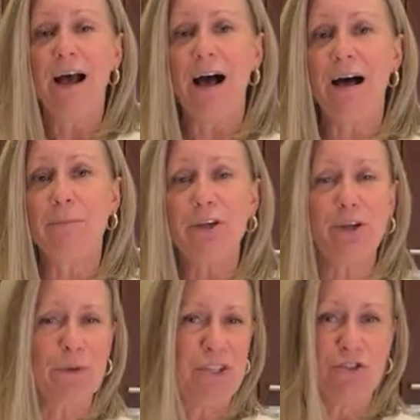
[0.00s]
But
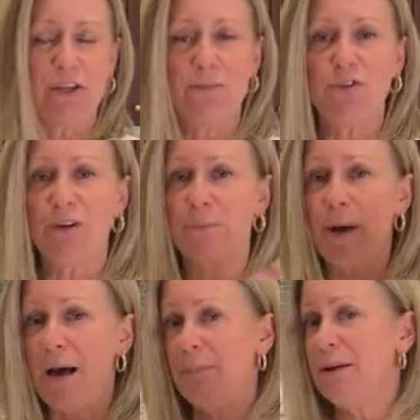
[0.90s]
with streams, you can
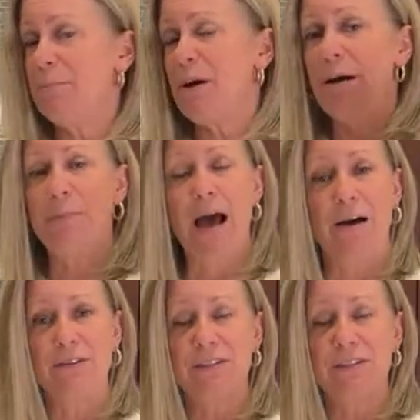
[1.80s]
pop in and pop out.